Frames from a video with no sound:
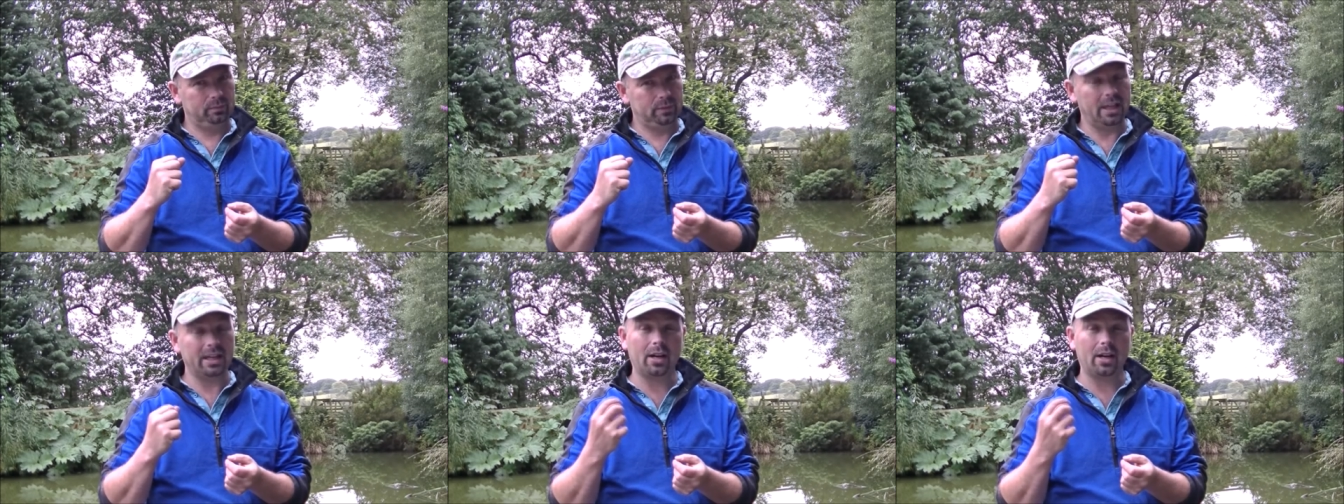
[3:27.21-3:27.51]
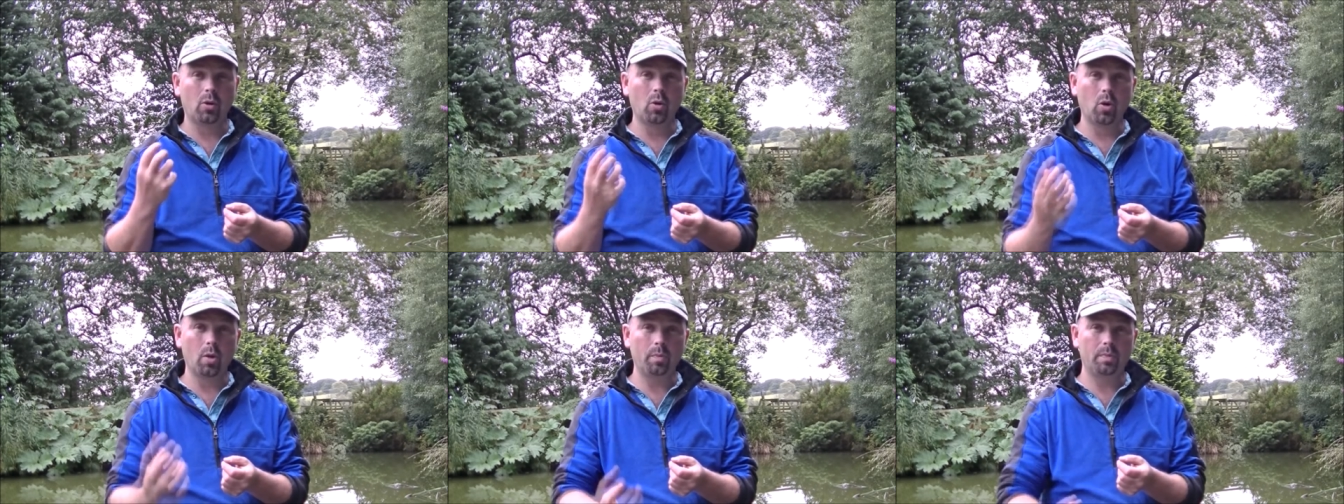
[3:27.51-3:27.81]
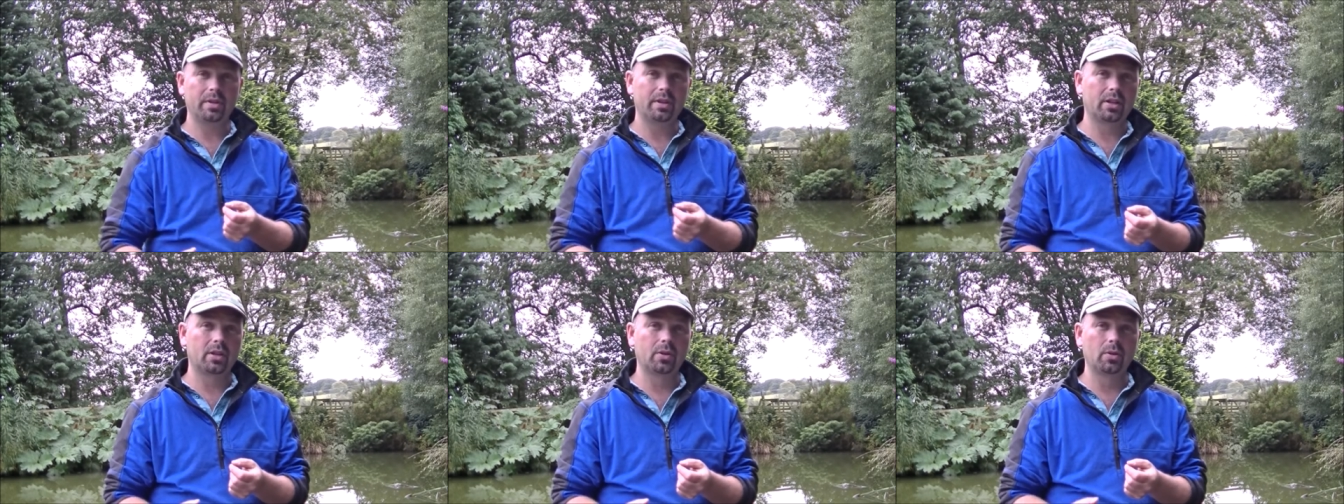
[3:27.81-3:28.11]
and I hope
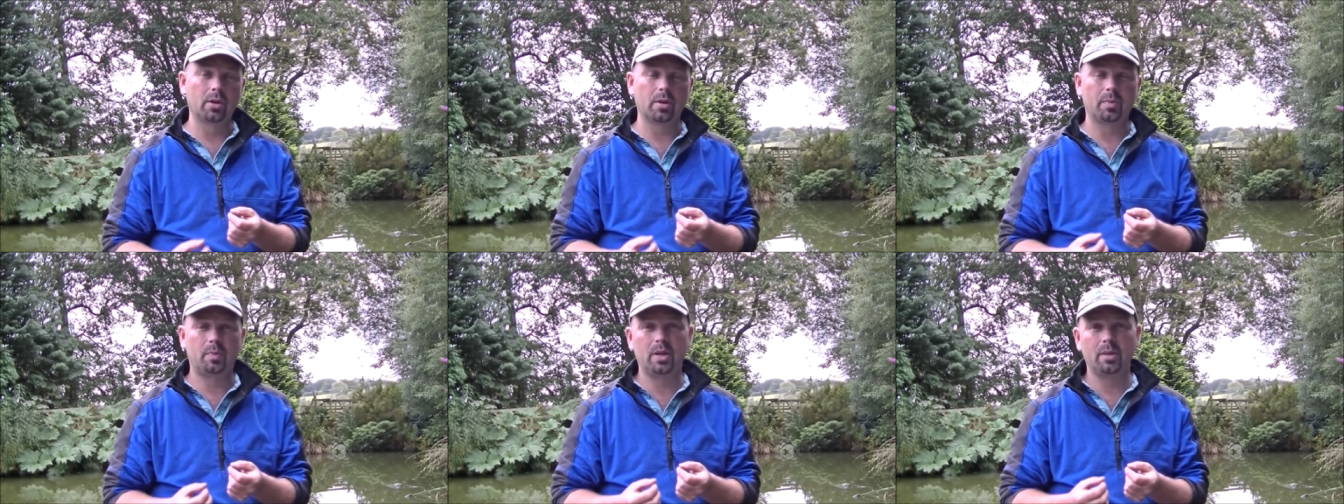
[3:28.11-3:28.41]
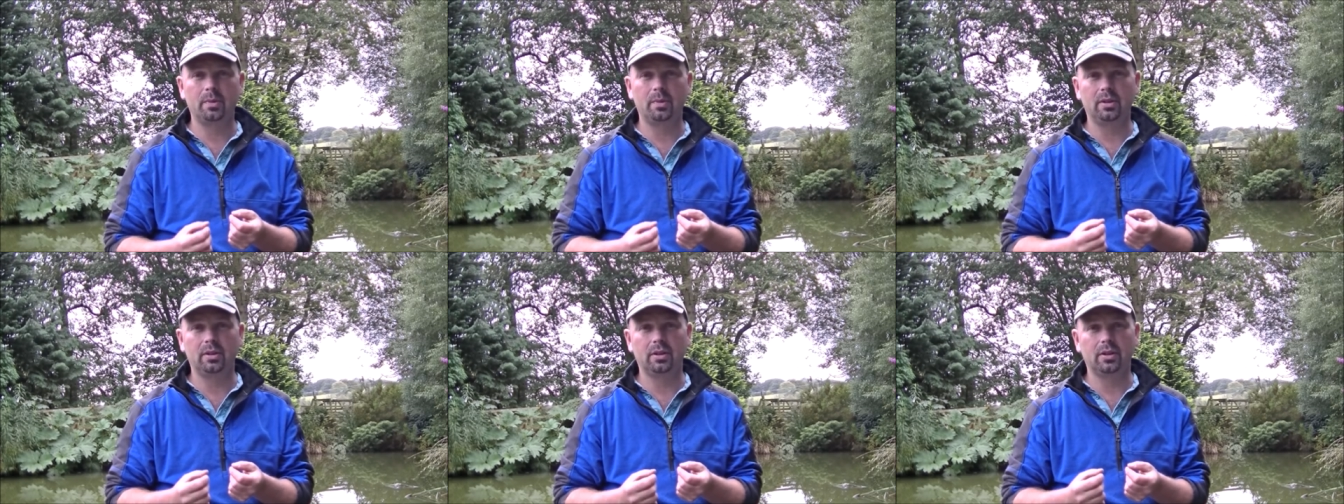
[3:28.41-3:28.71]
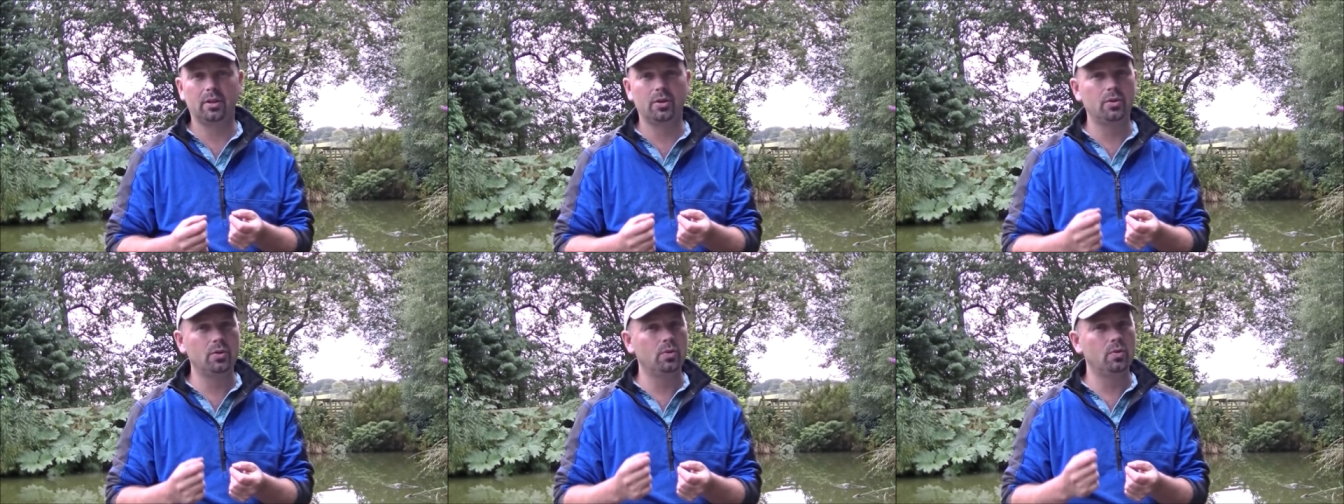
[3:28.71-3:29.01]
that they go to people
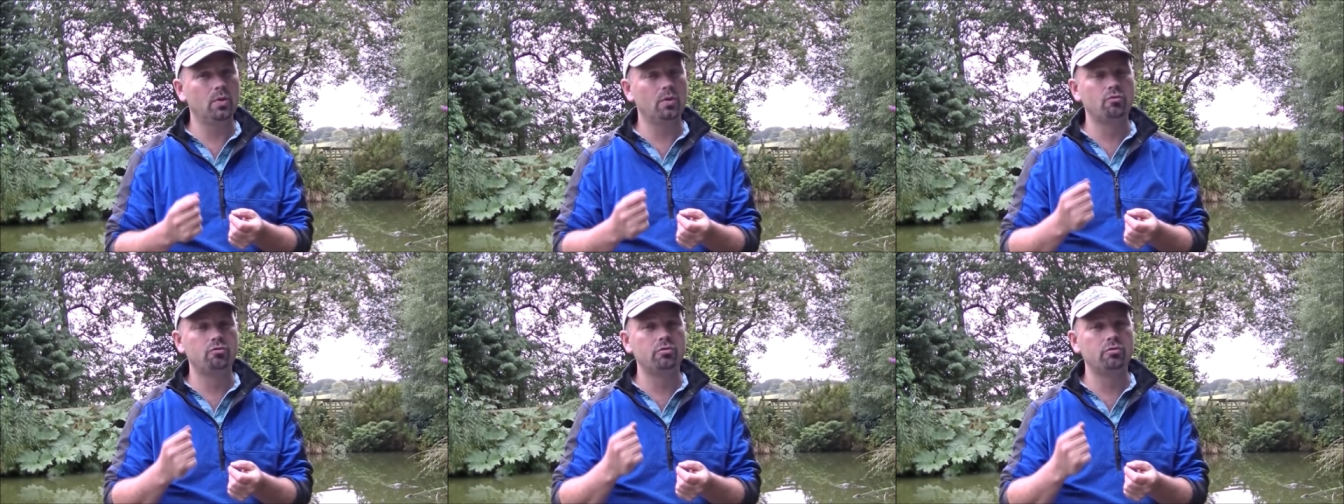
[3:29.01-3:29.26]
who